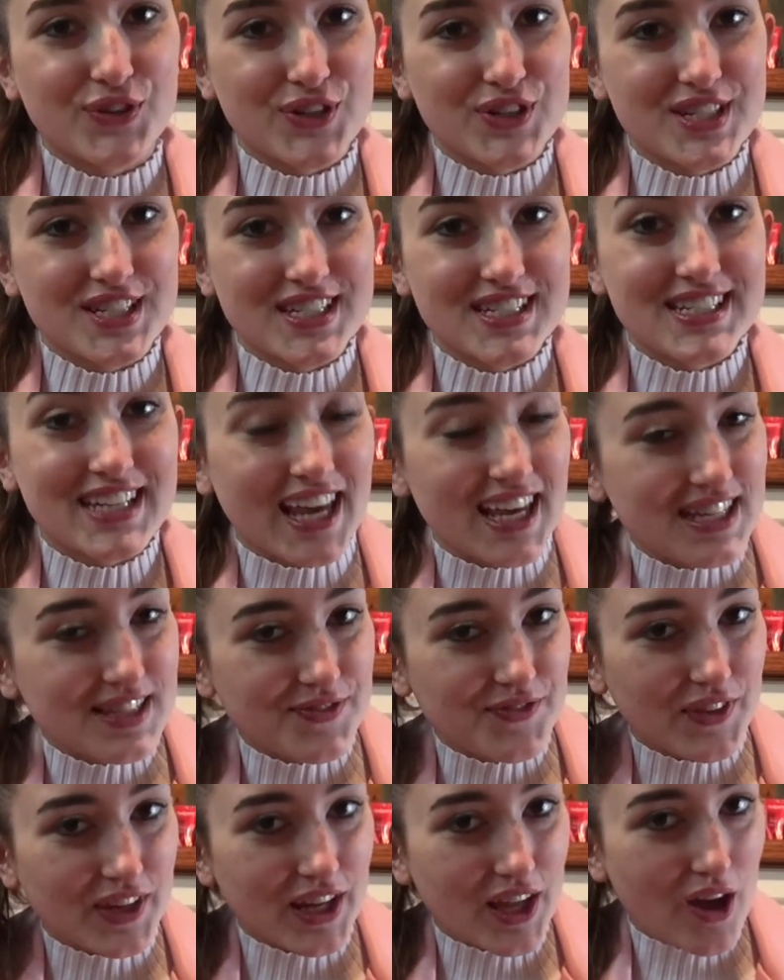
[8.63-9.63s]
for
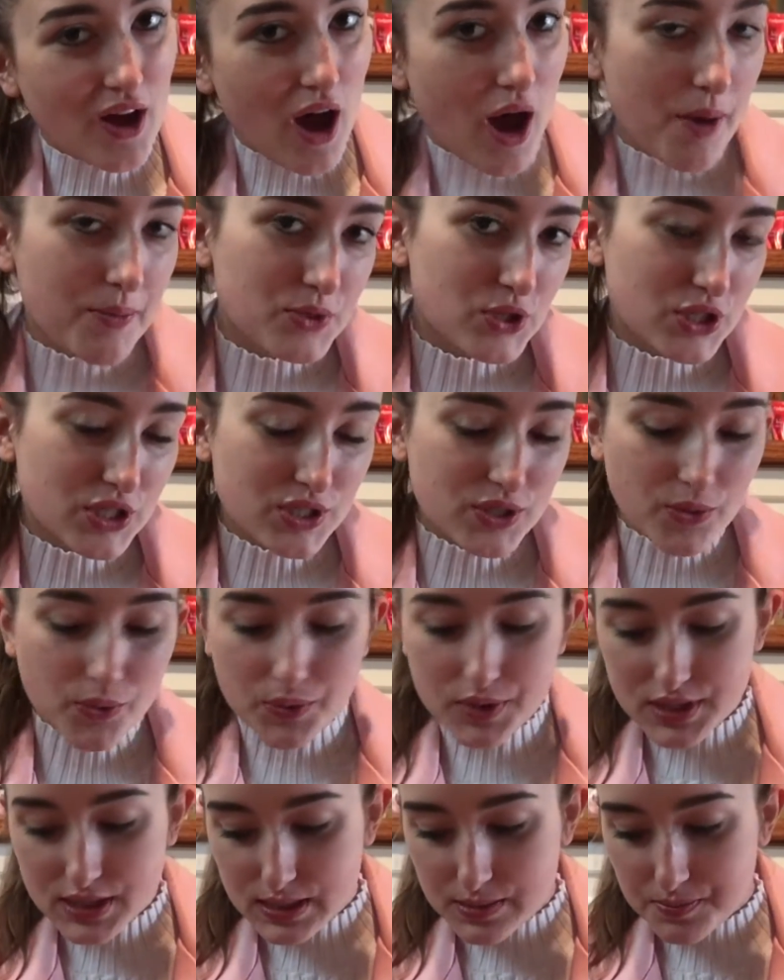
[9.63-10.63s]
today's video, I'm just
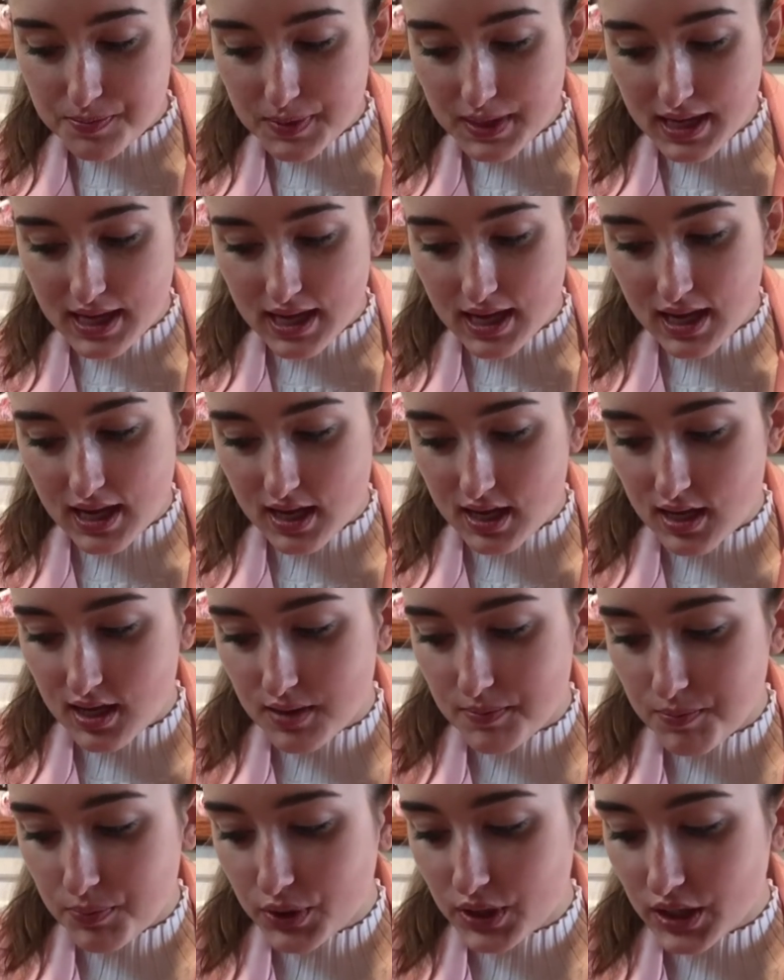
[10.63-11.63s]
going to
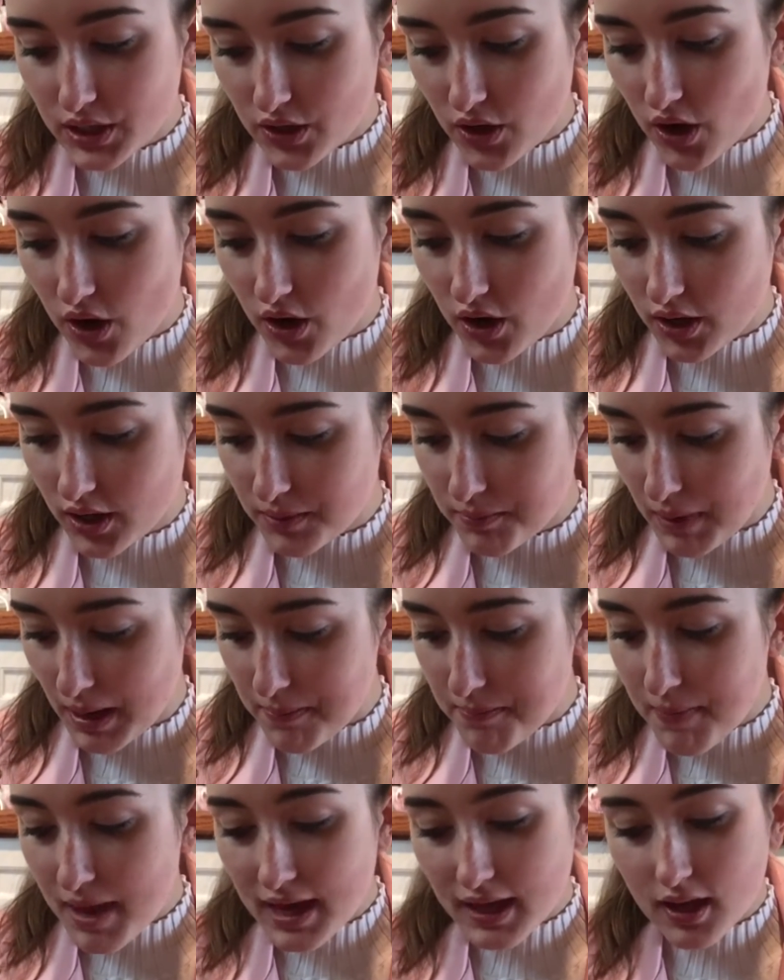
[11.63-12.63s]
be putting on my
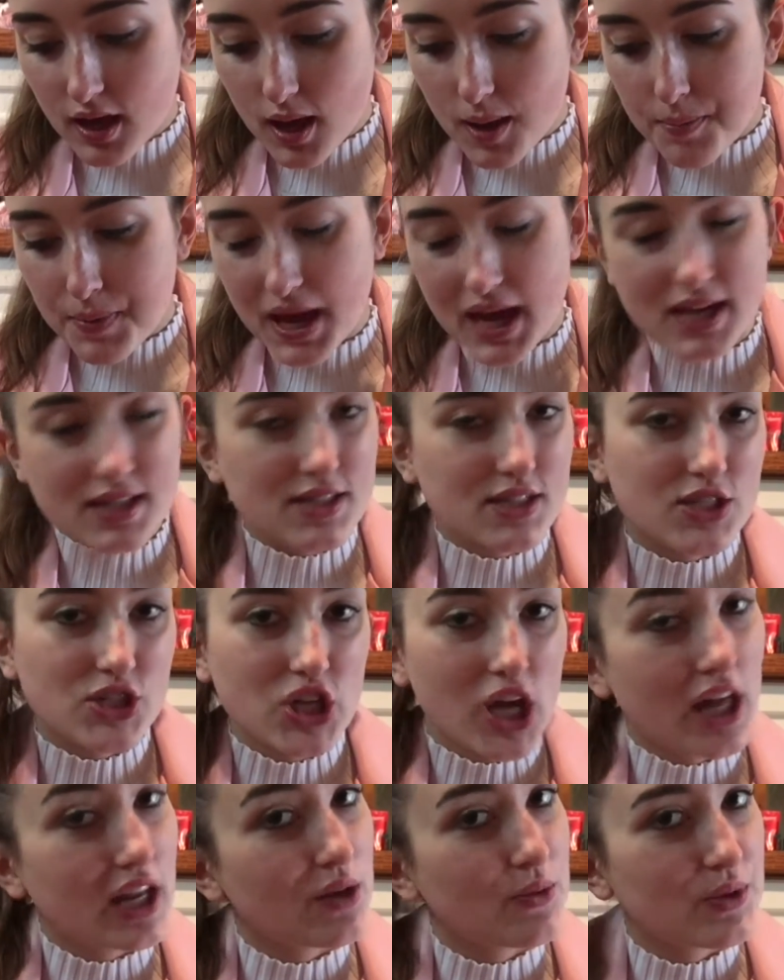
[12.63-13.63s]
makeup and
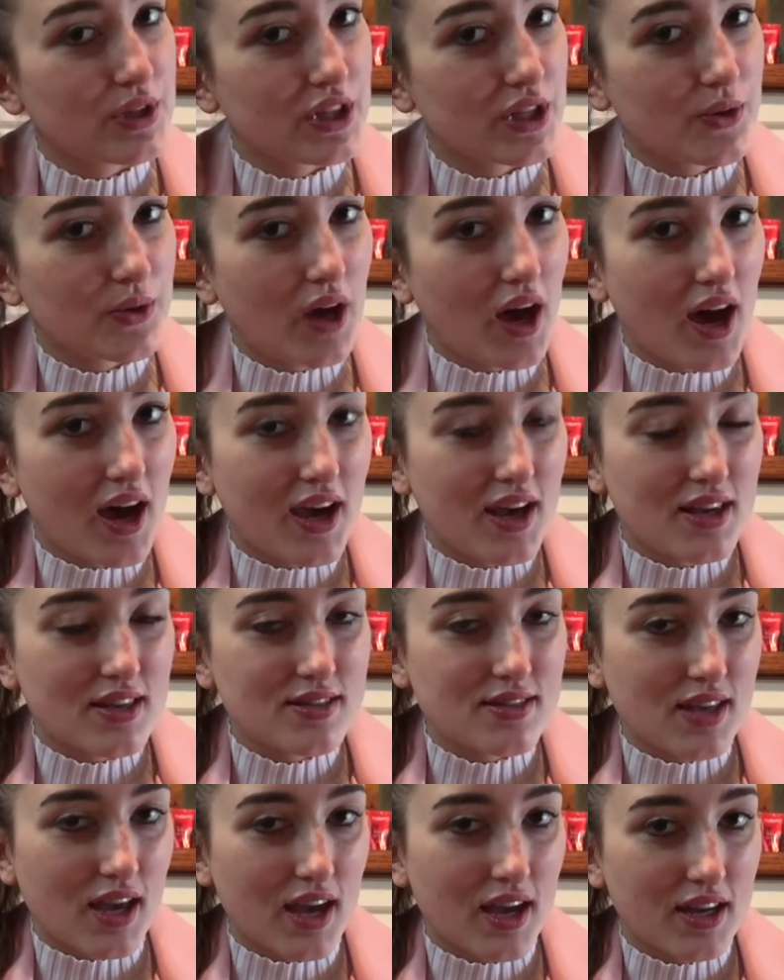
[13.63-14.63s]
chatting with you guys
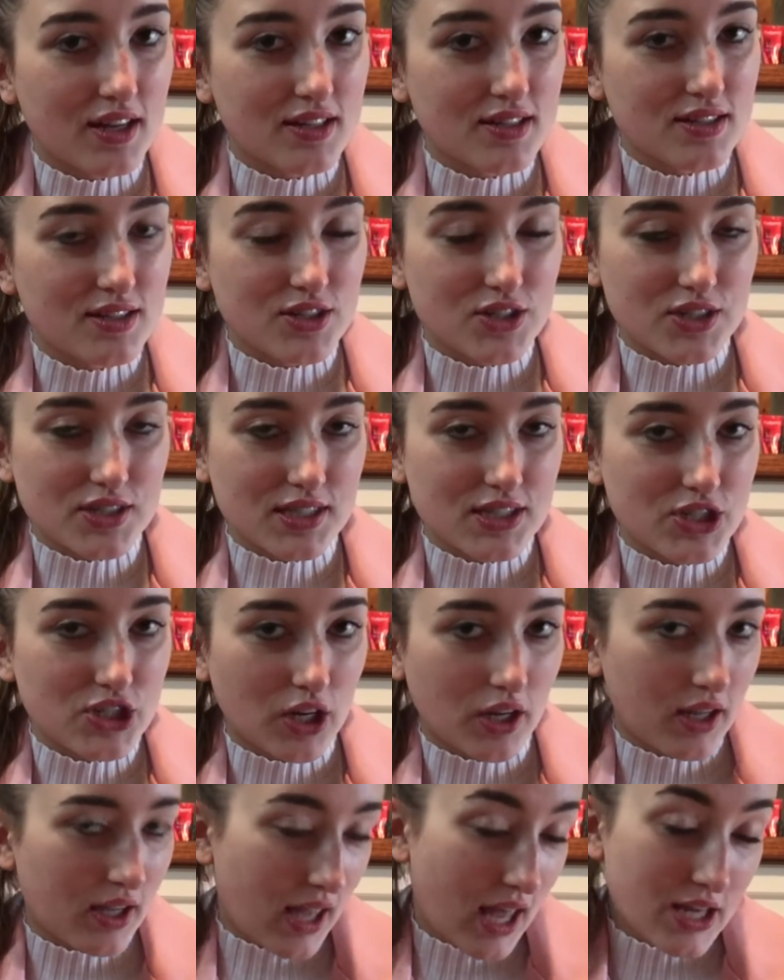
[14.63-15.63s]
and just
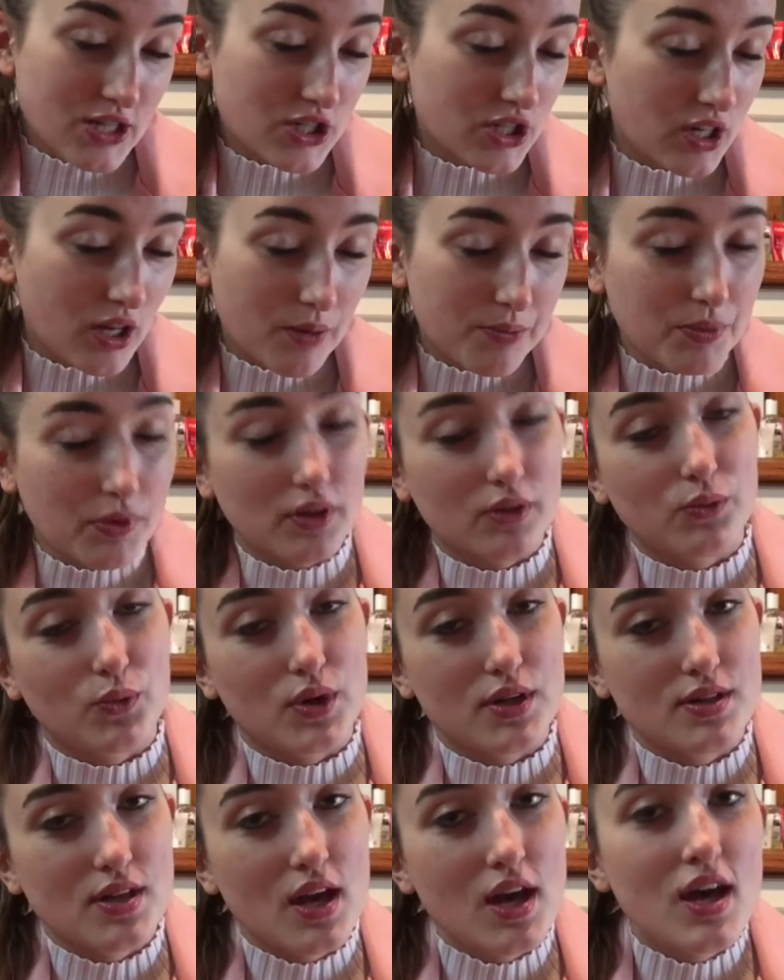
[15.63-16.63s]
catching up on
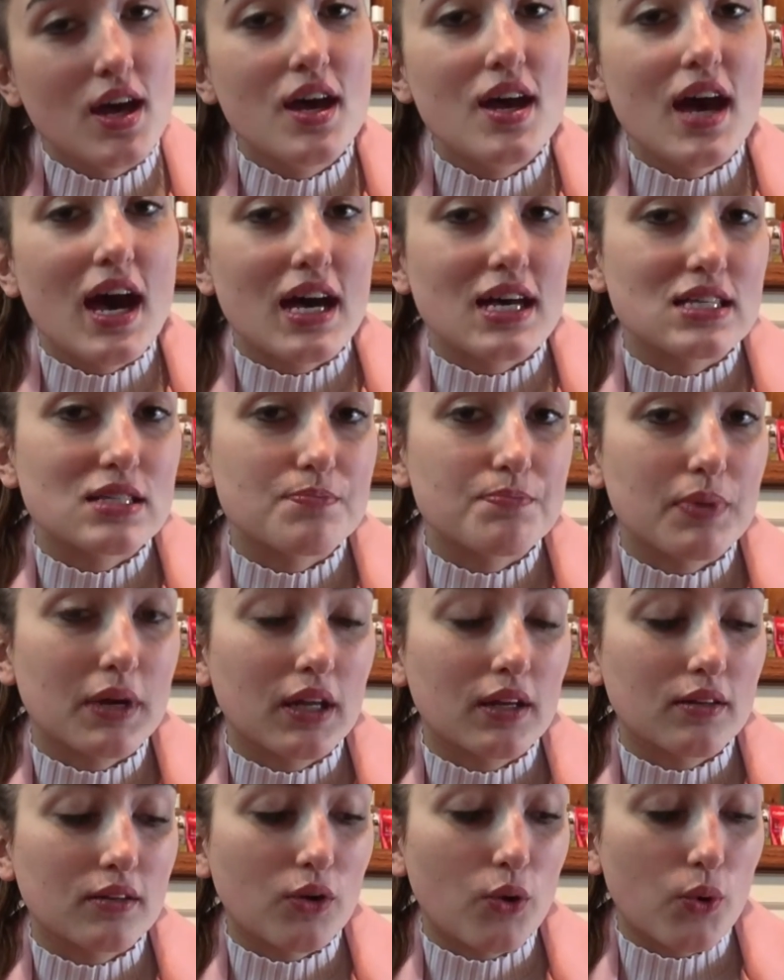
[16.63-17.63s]
what has
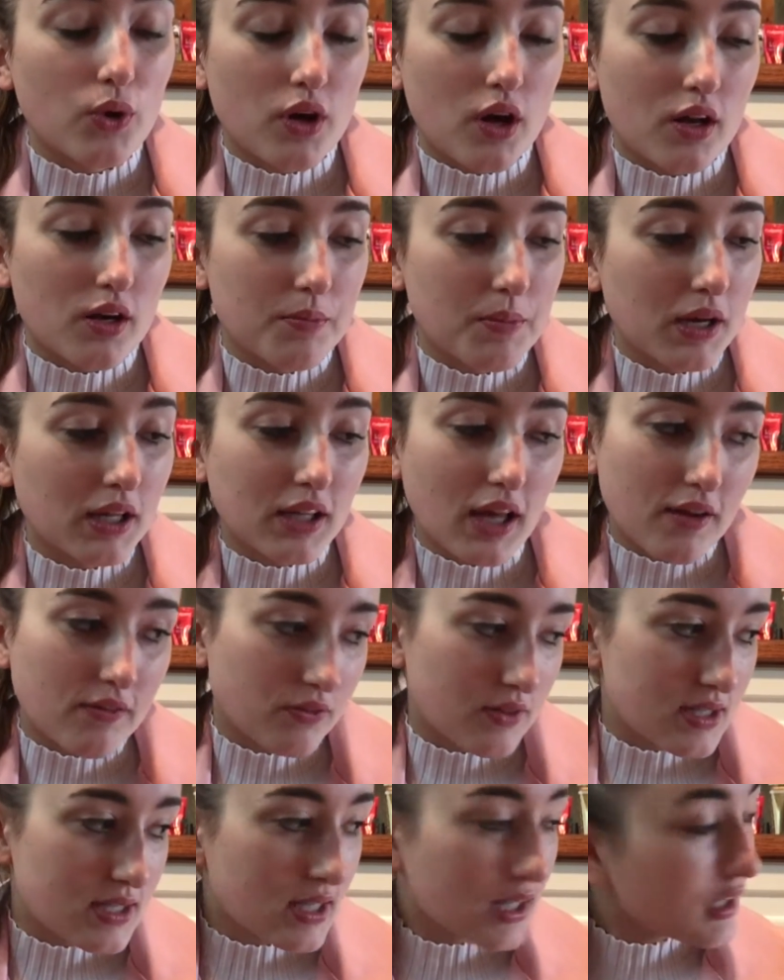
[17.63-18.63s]
been going on in my life
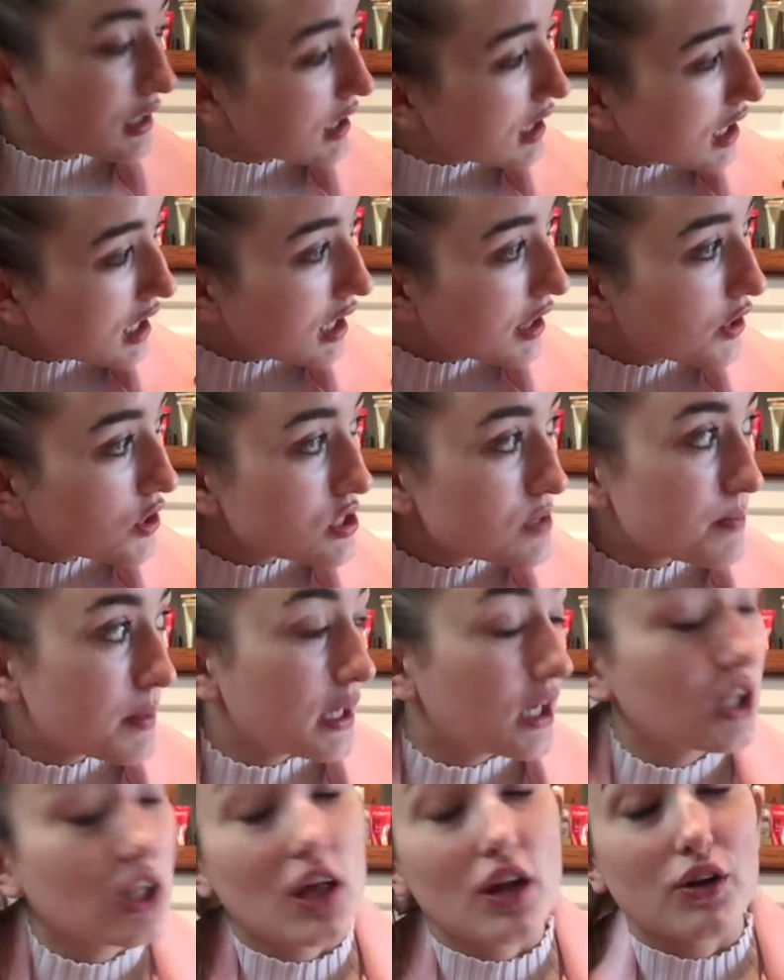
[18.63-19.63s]
recently. There's
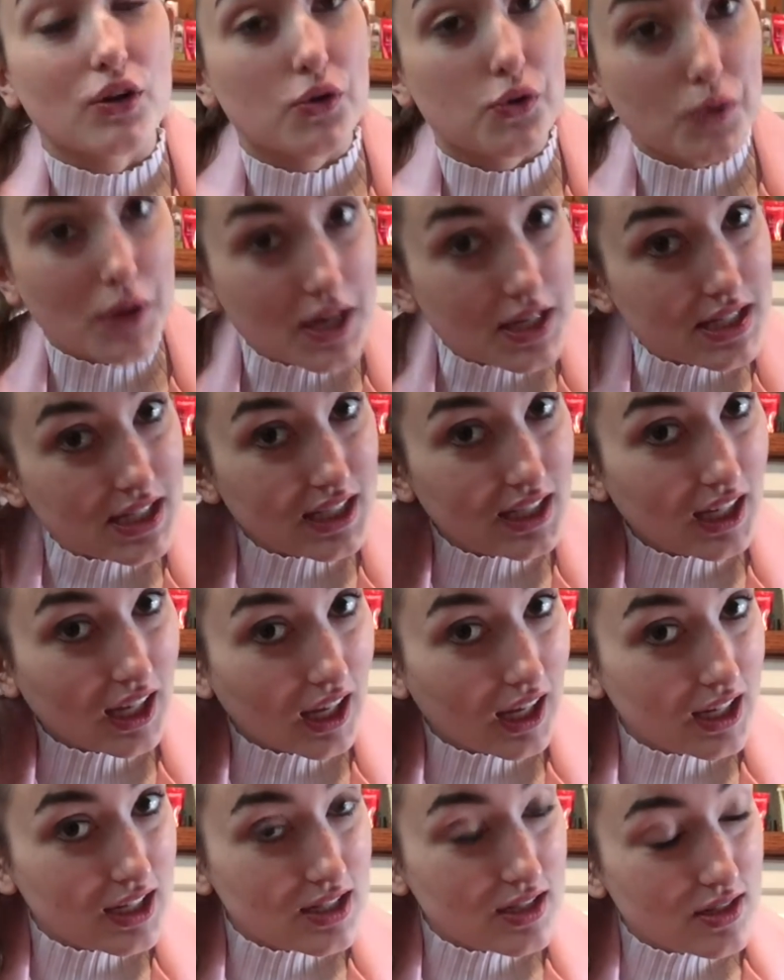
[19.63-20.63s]
been a lot of
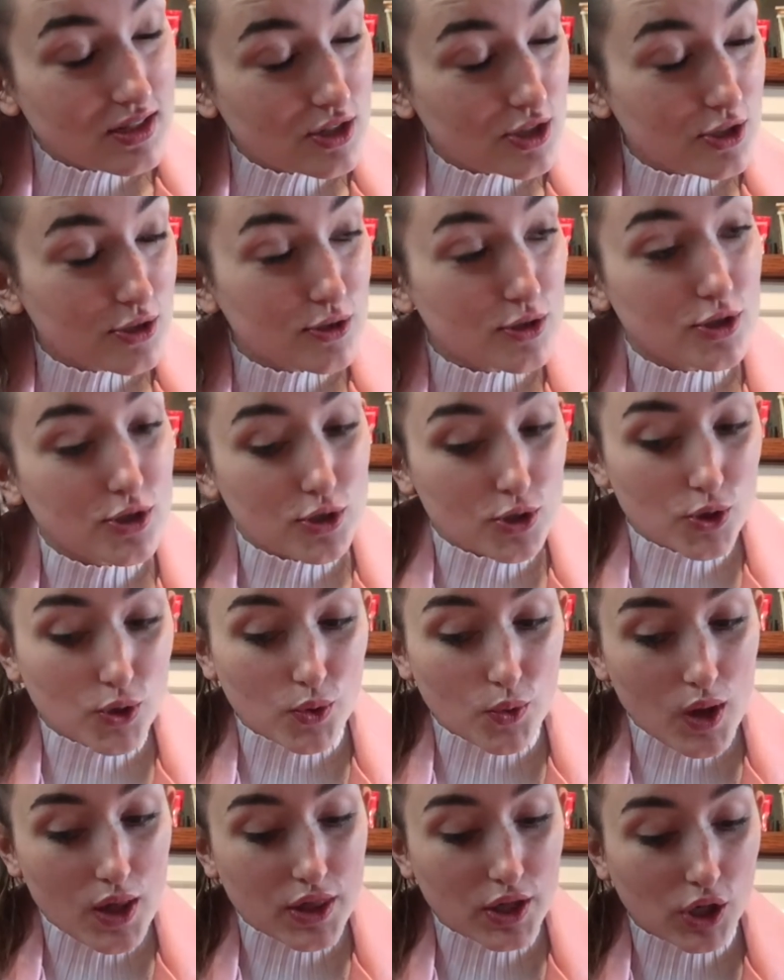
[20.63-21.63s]
craziness due
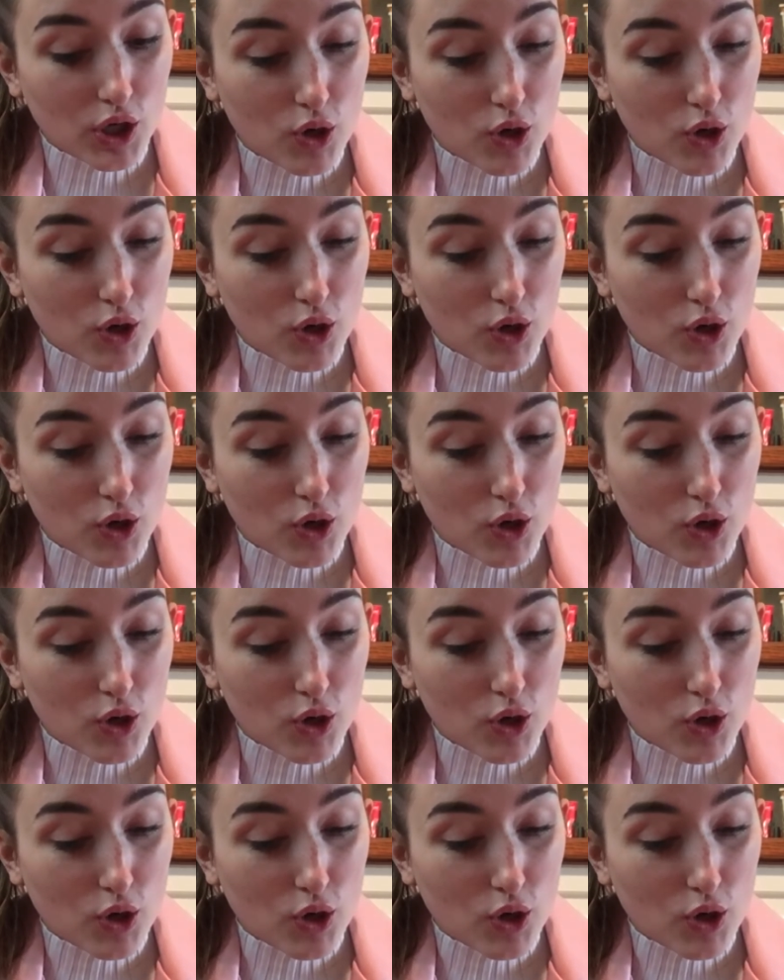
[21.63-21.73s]
to the